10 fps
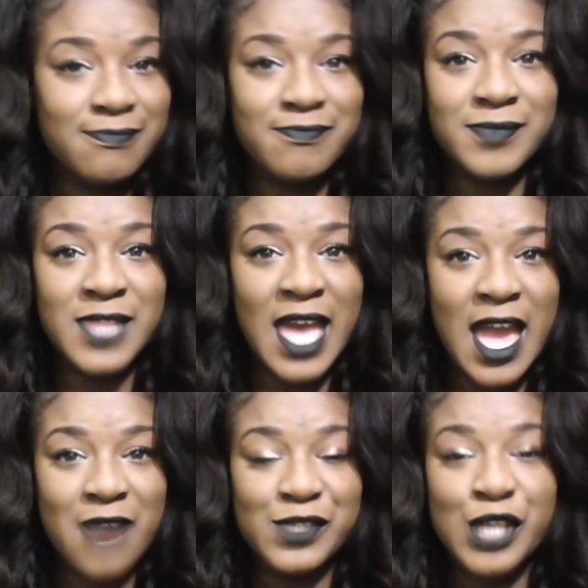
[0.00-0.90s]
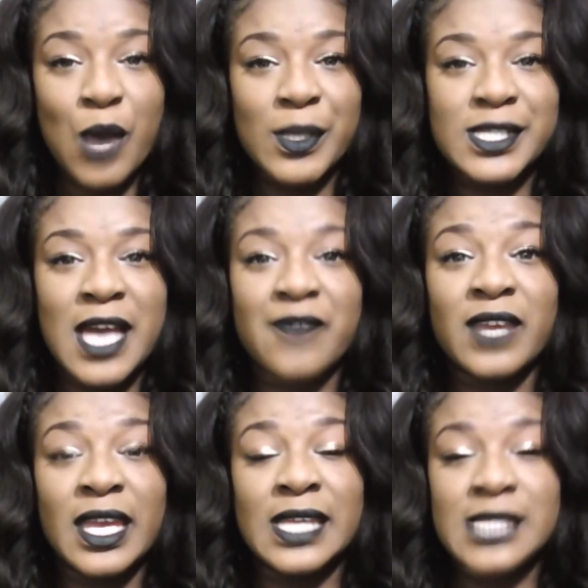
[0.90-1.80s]
the hair is going to have
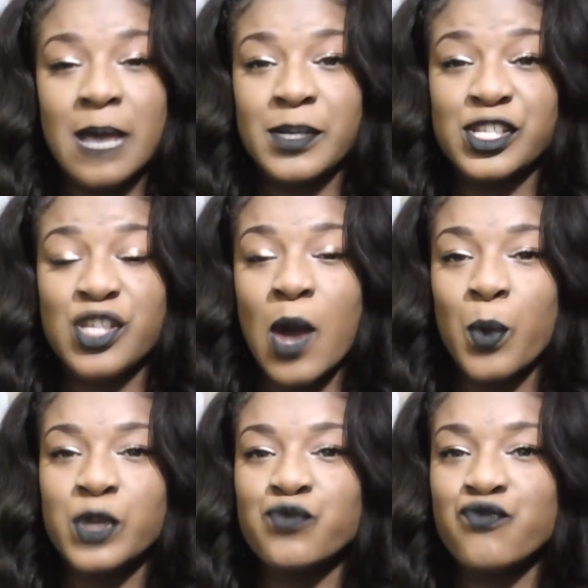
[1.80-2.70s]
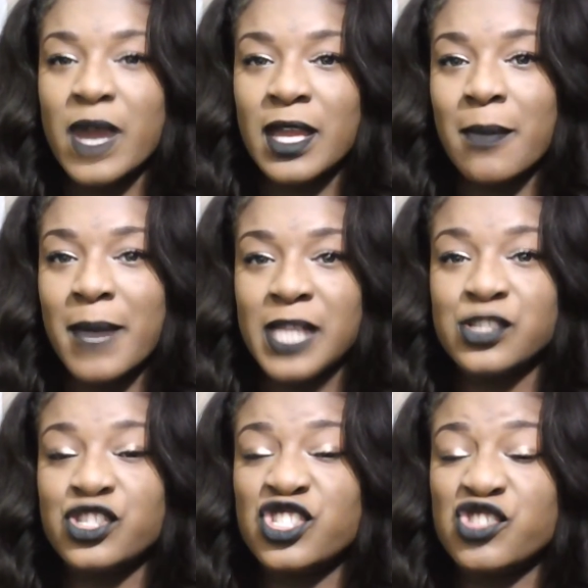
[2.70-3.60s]
heat damage. So I wouldn't recommend
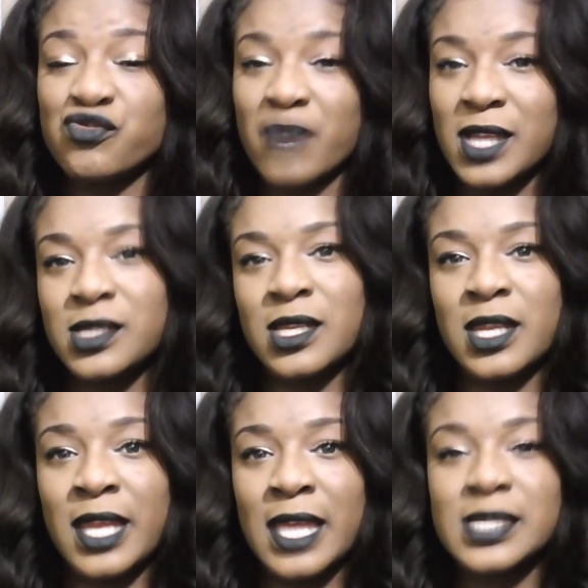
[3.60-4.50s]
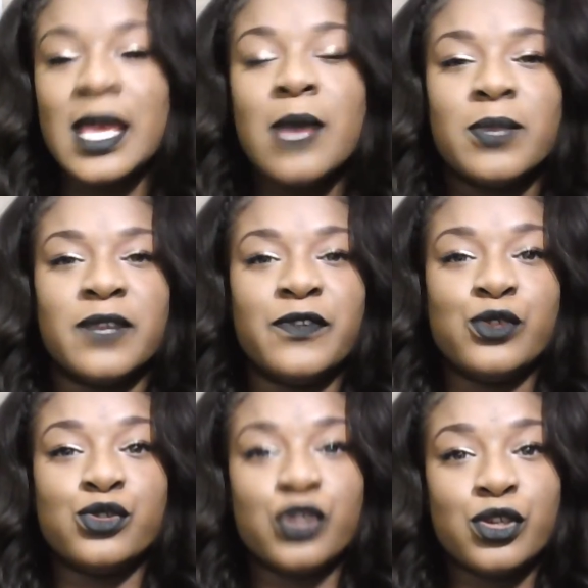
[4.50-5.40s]
straightening it, but if you
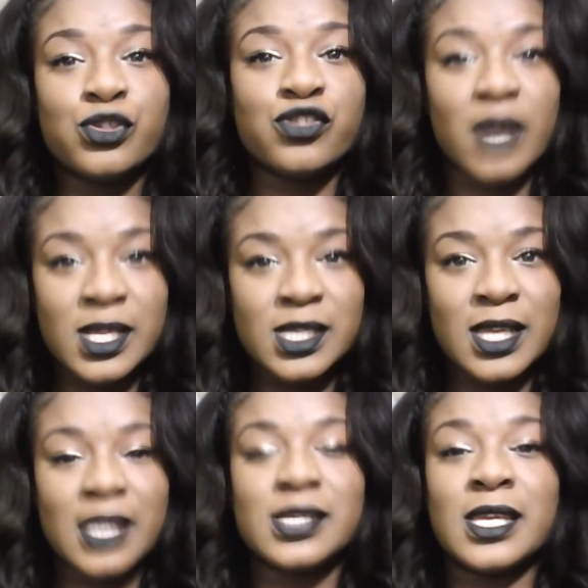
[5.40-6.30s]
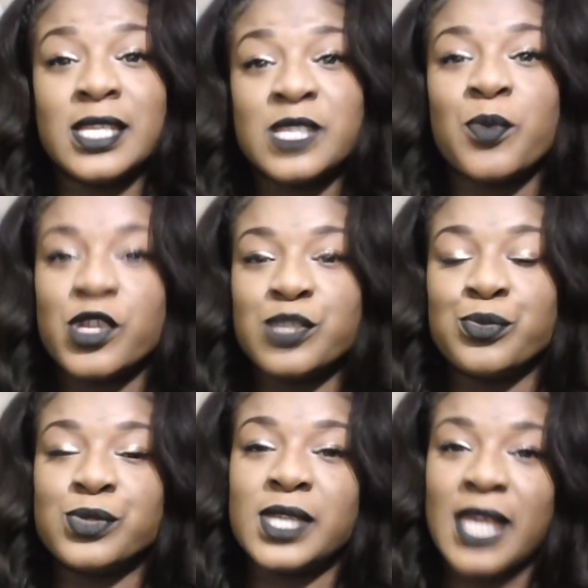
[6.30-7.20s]
do straighten it, it is possible
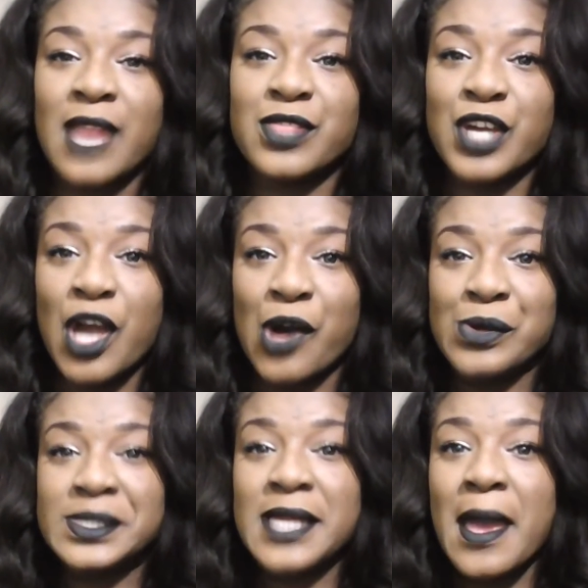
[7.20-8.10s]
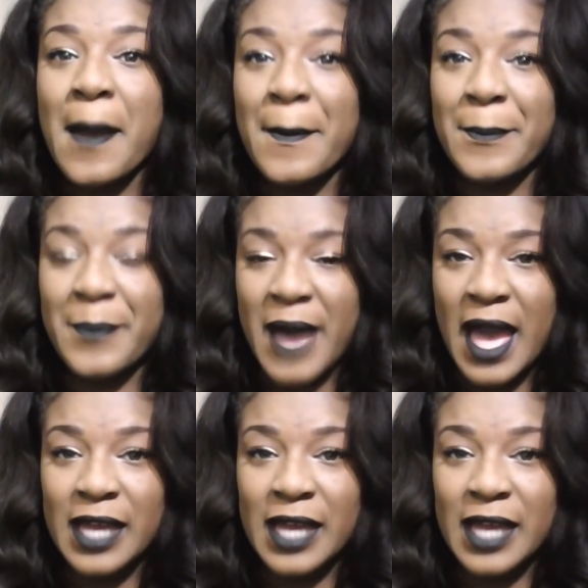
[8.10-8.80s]
to get the curls back,